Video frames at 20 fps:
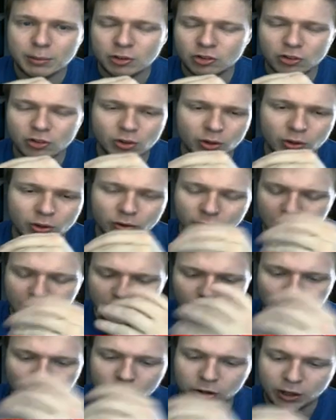and they're
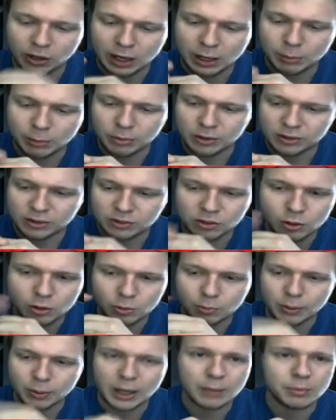around all your obelisk, you
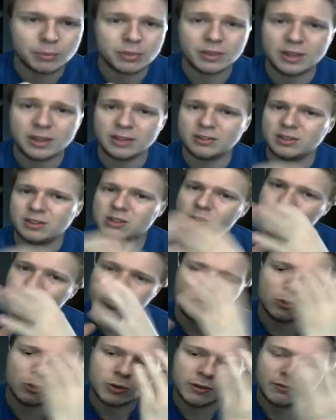pop this and
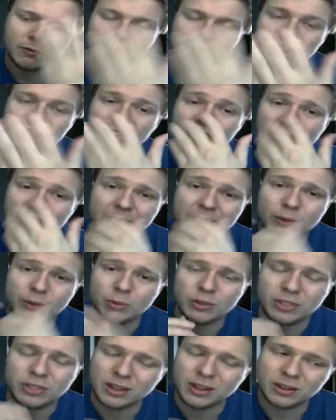you can finish the game
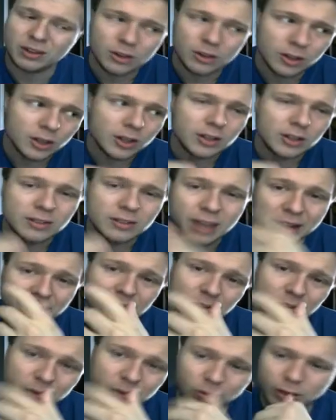with it
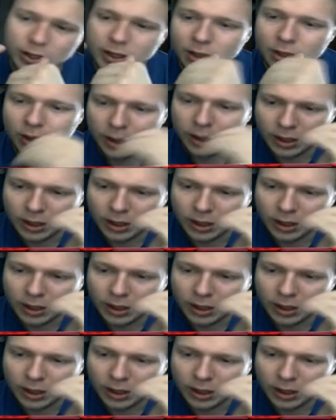technically.